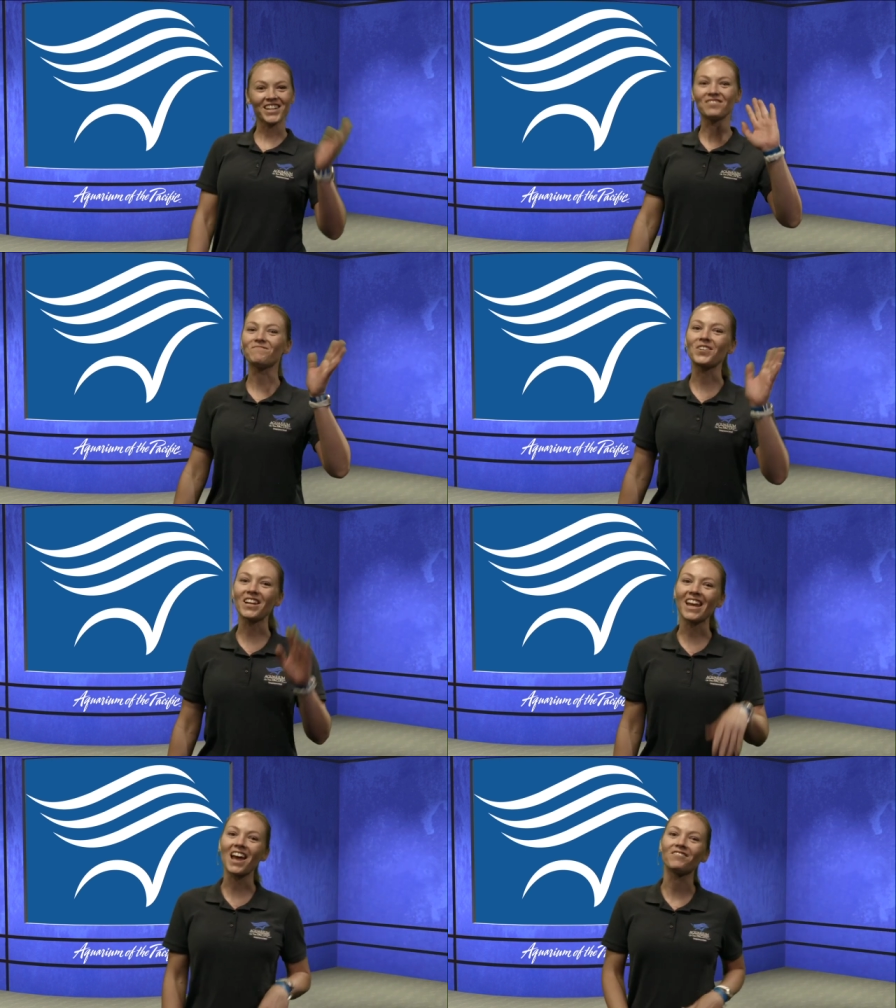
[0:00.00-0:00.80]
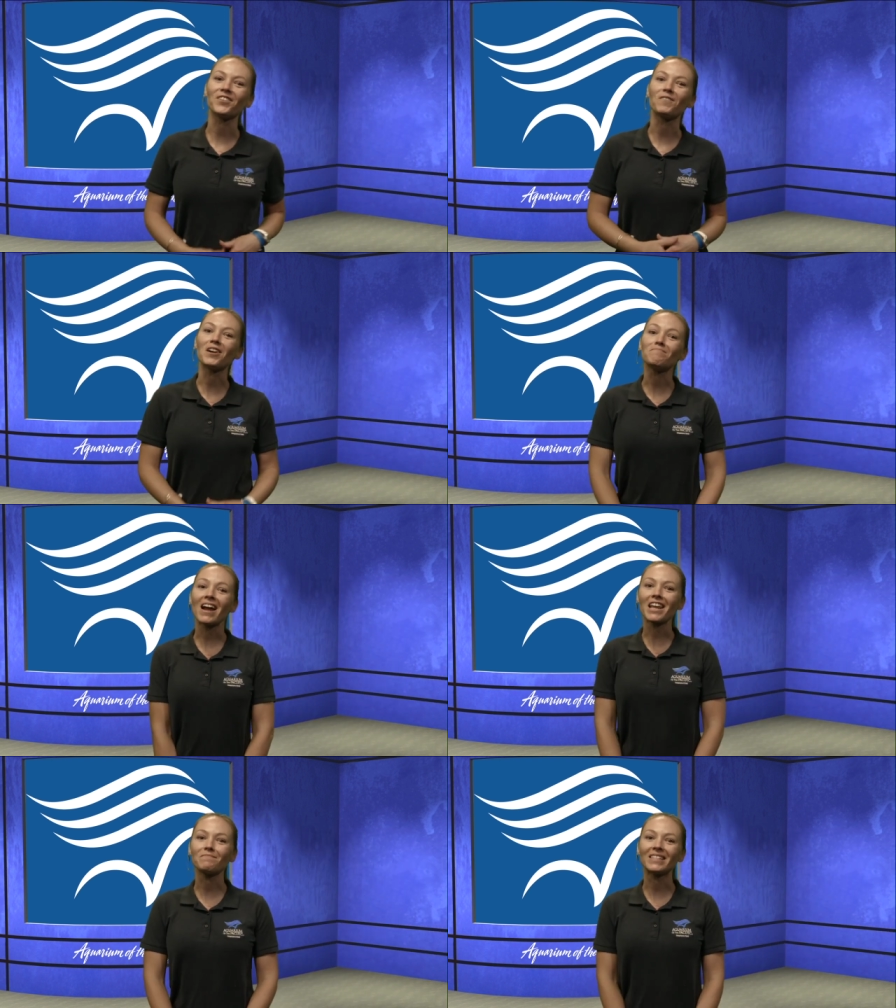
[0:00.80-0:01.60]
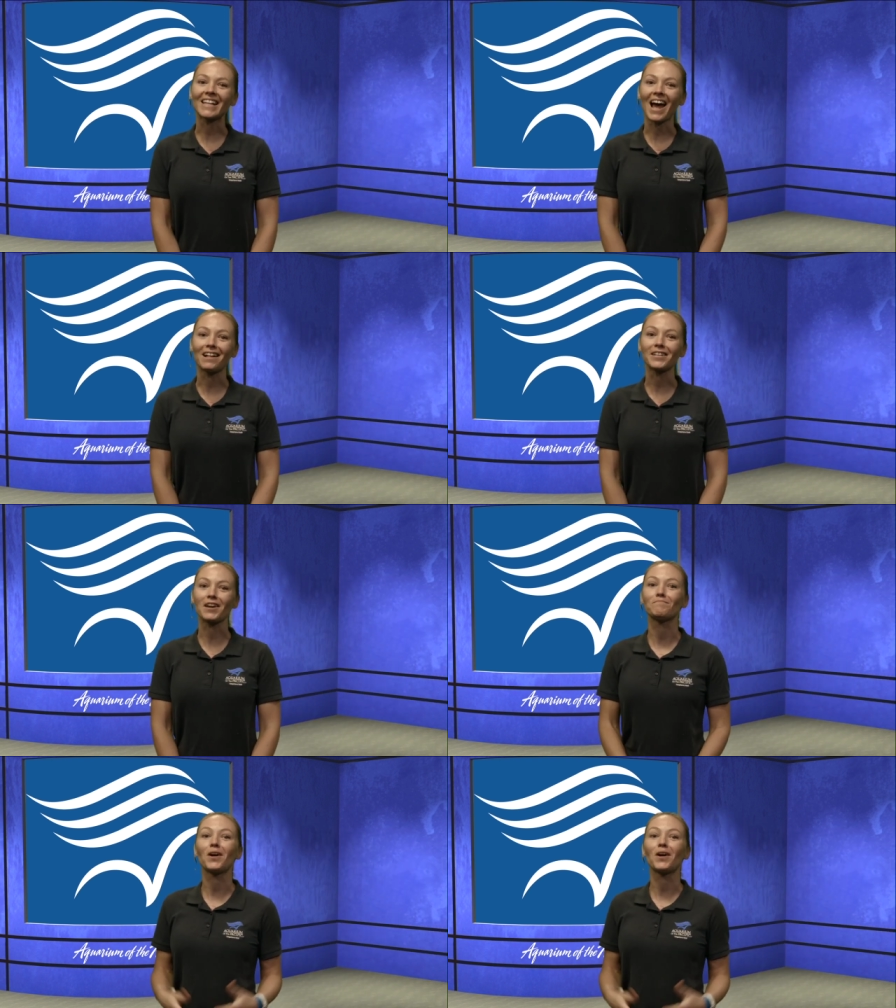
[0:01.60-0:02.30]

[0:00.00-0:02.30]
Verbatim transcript: good morning everyone. My name is Allie. I'm